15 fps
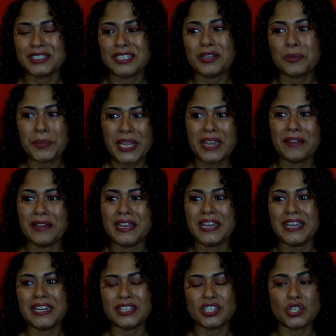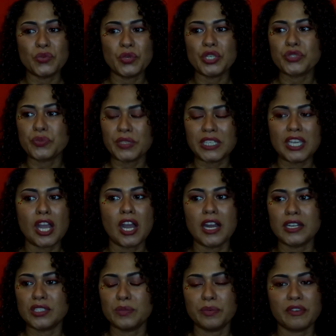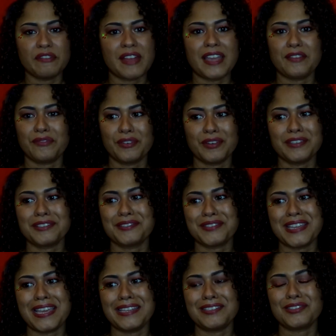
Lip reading: single parent and she worked really hard to provide for us, okay?